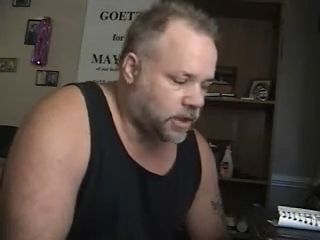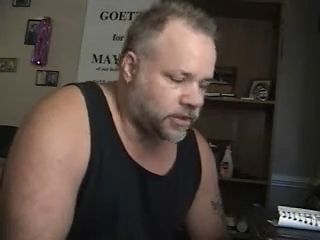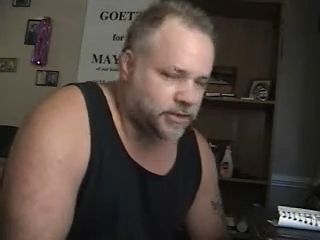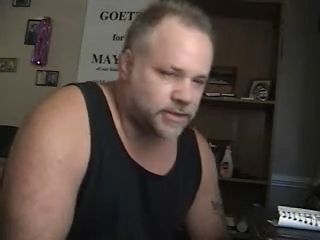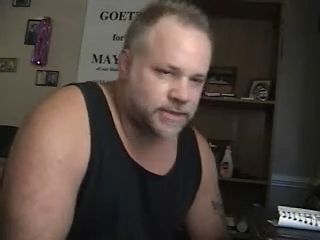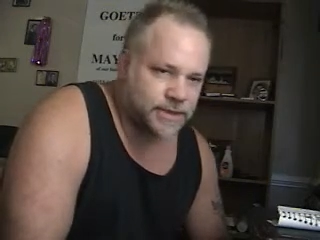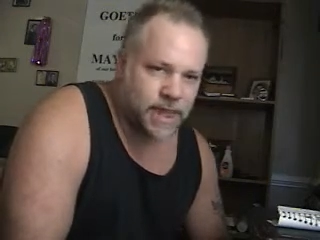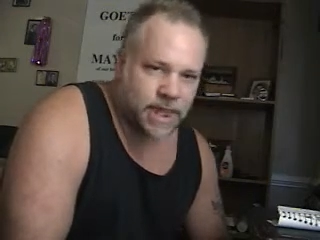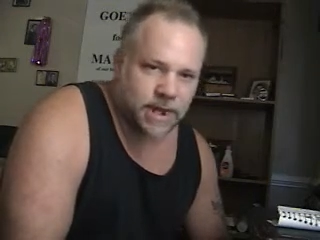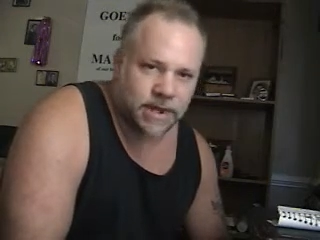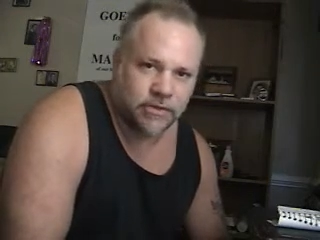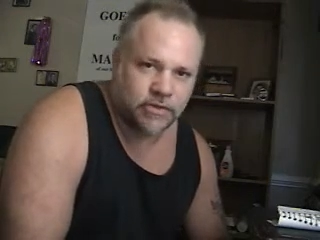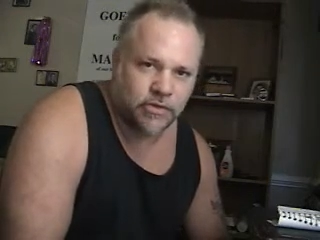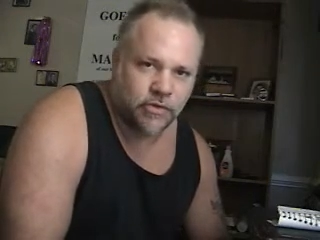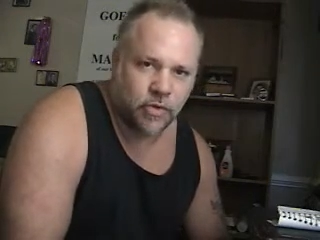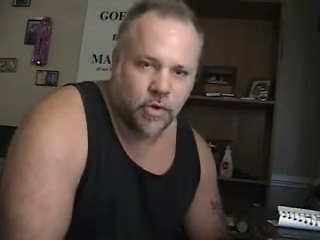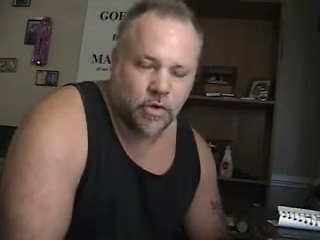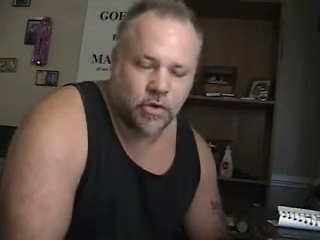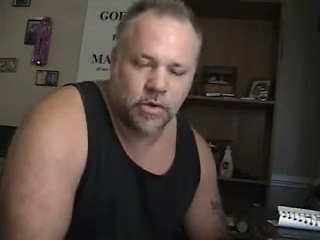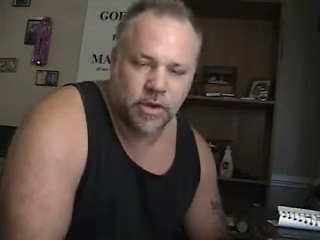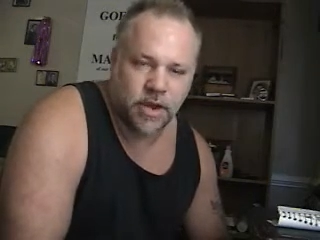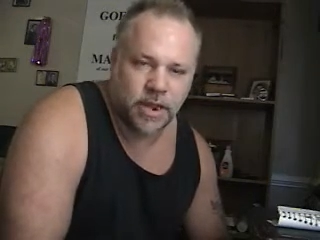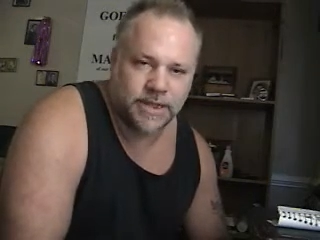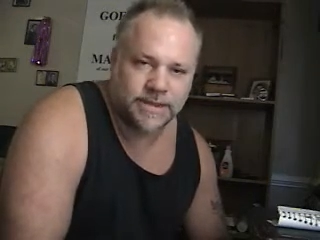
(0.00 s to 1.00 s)
I just had a
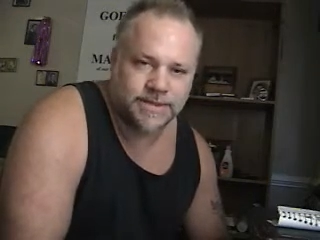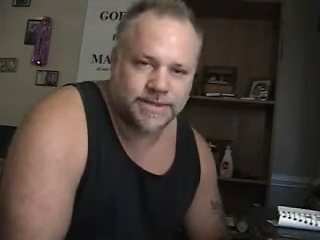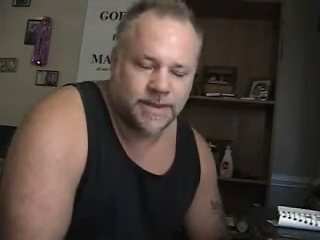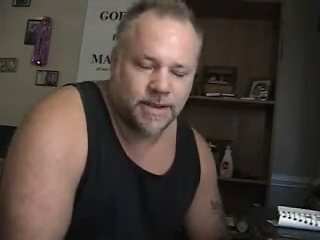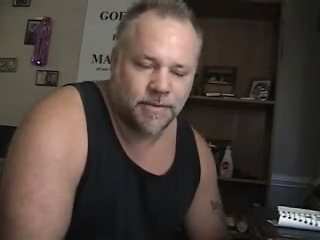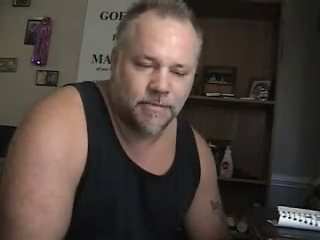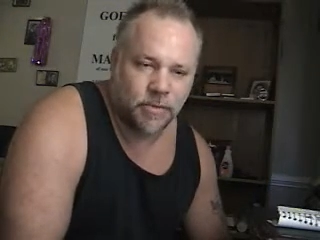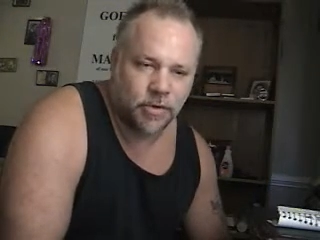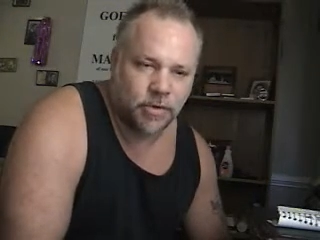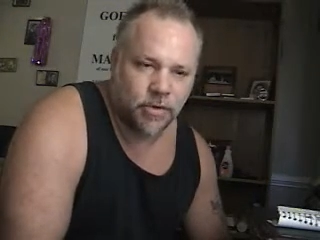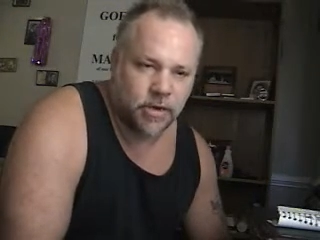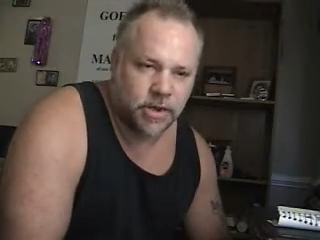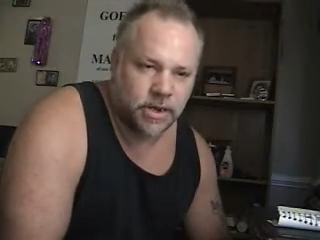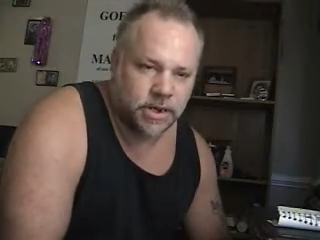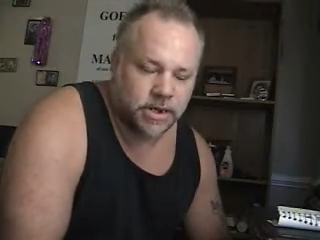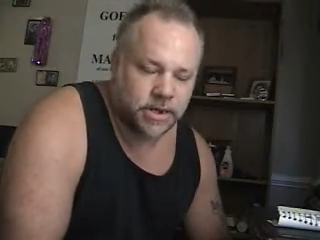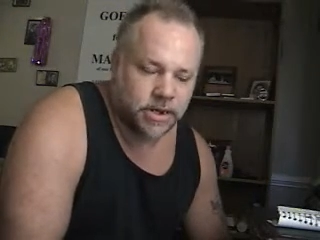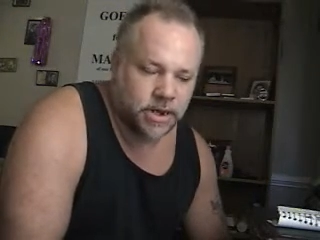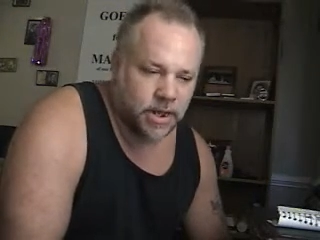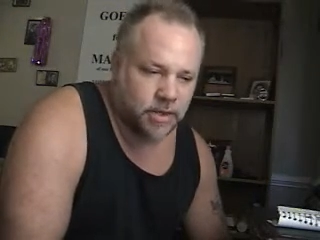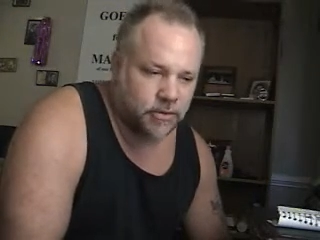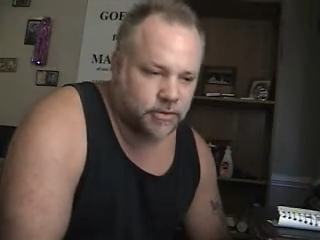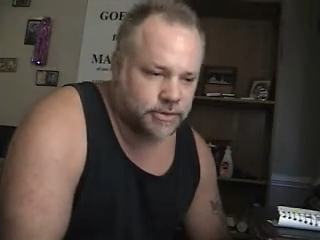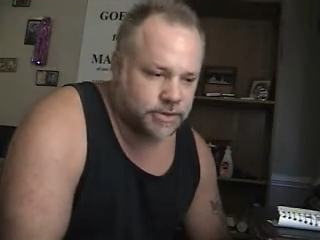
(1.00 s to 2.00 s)
stroke last summer,
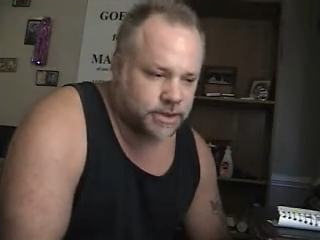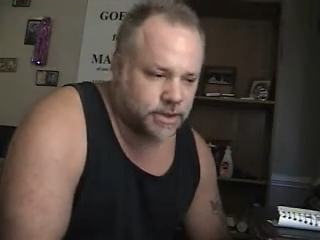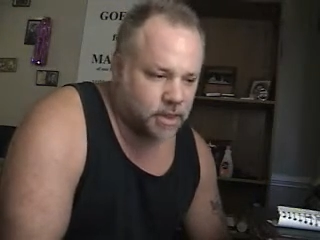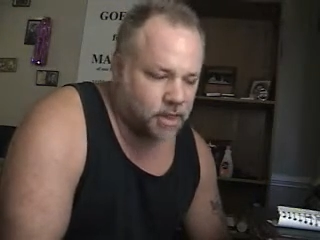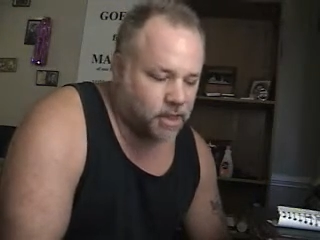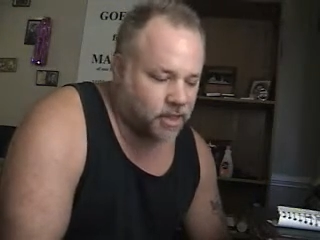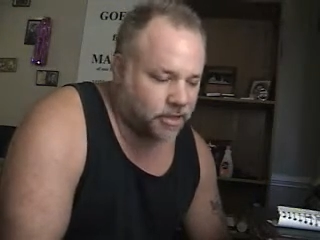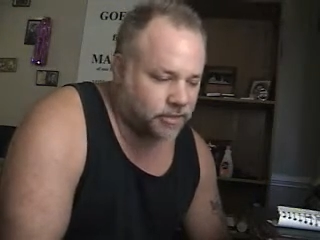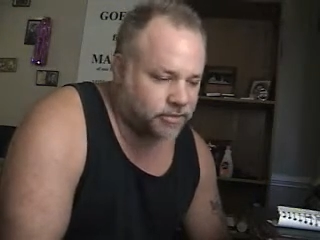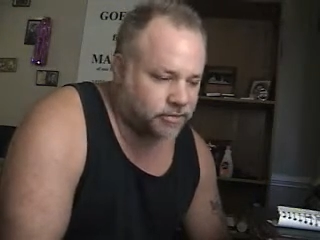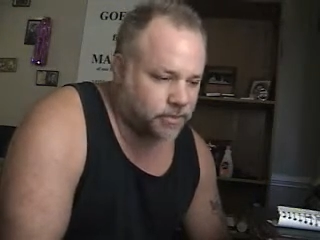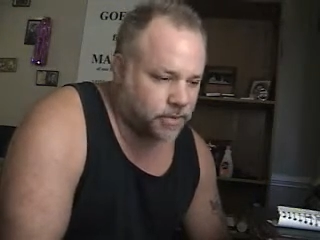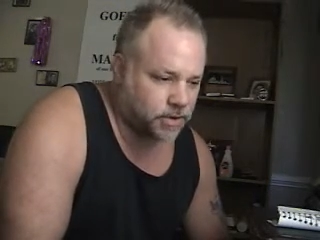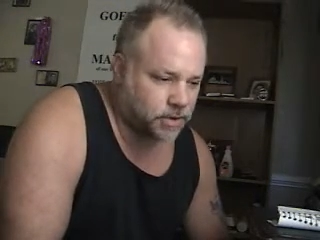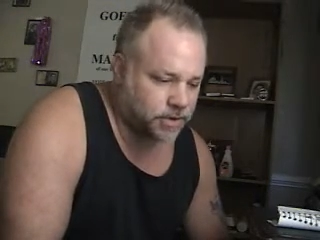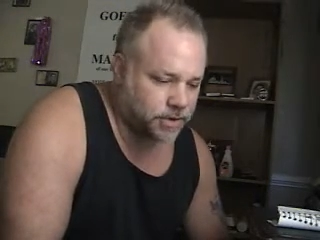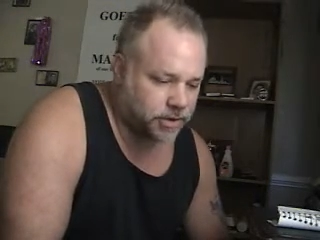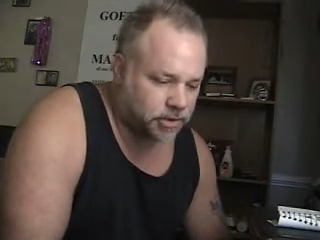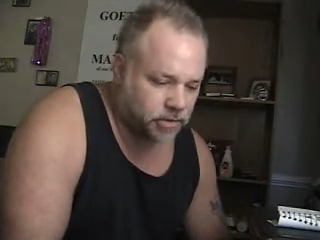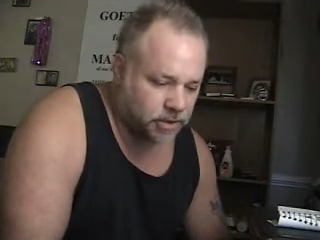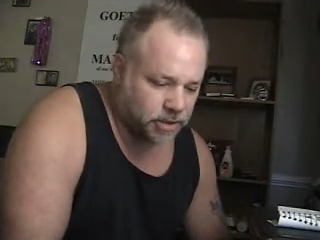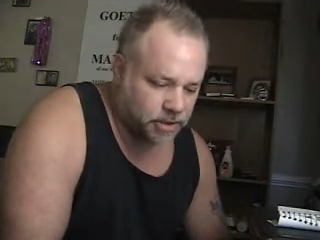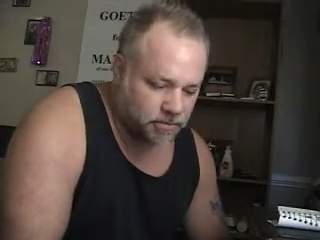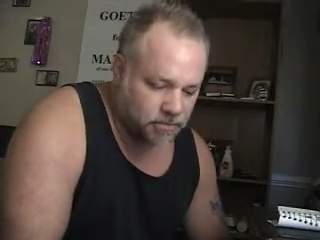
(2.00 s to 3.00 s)
and I was in the hospital
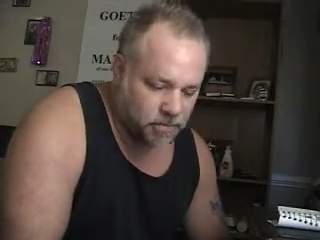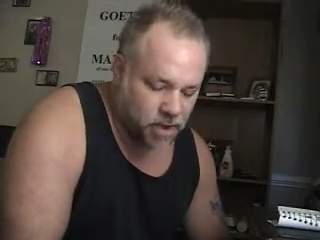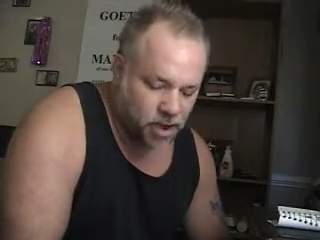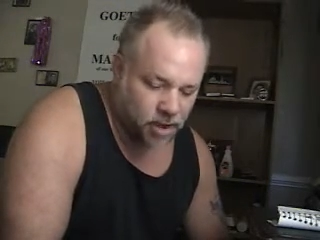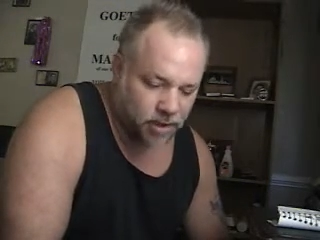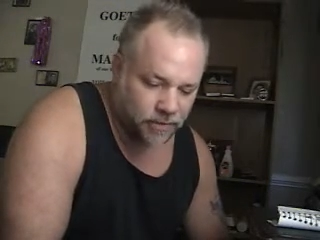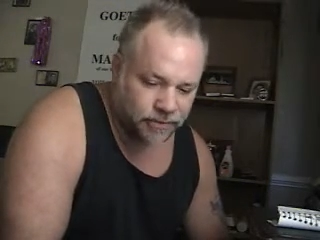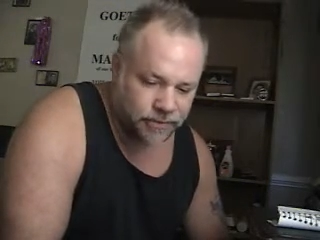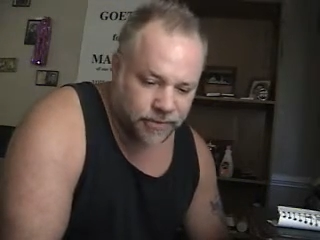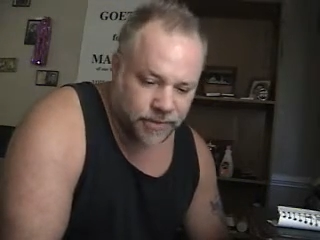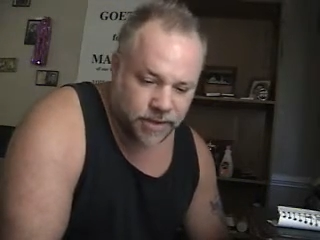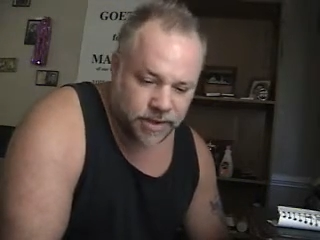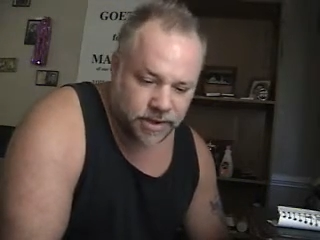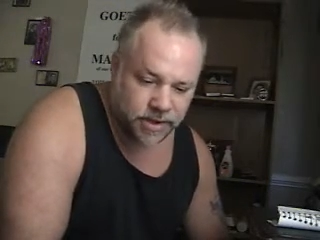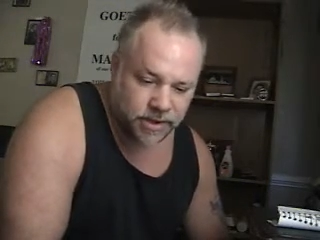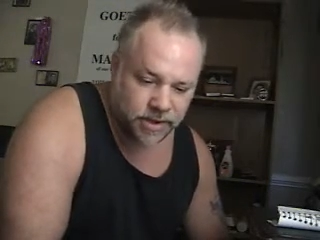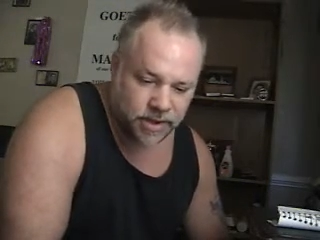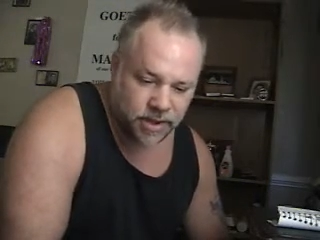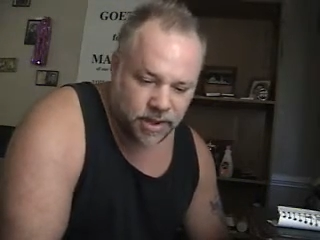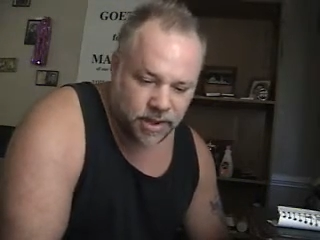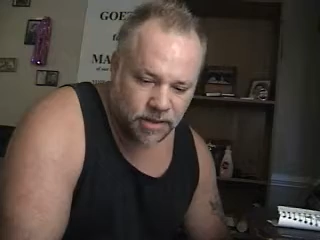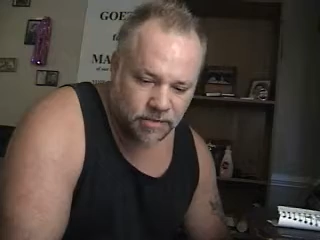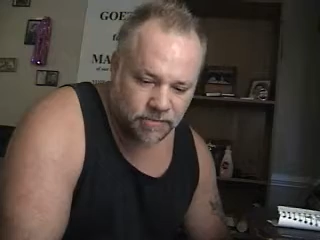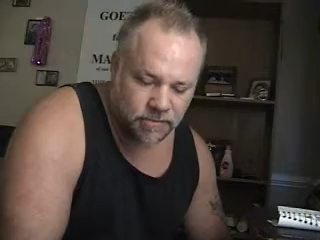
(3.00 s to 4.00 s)
nearly a month,
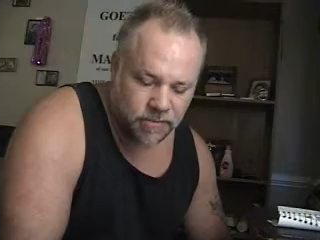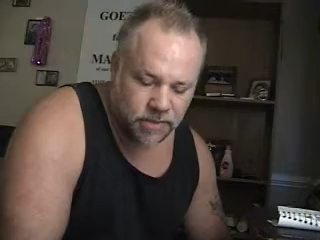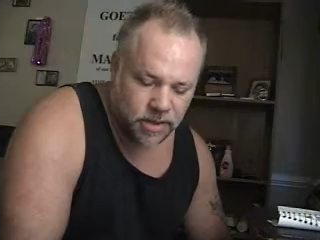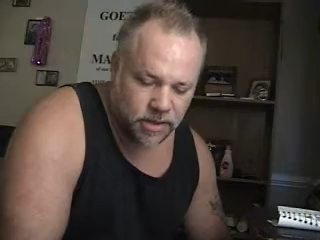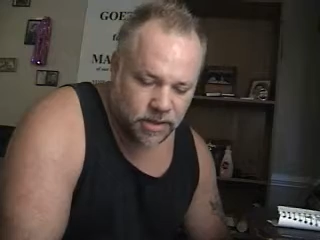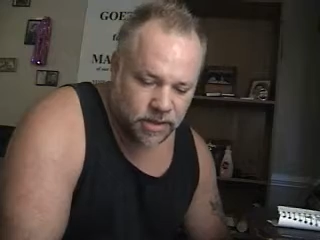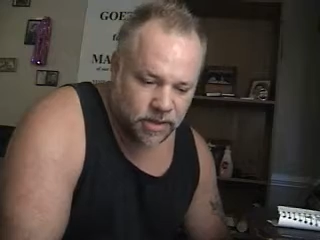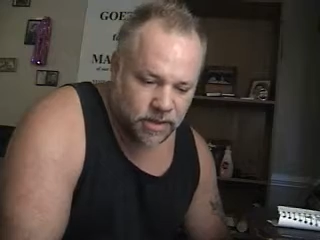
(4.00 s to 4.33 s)
and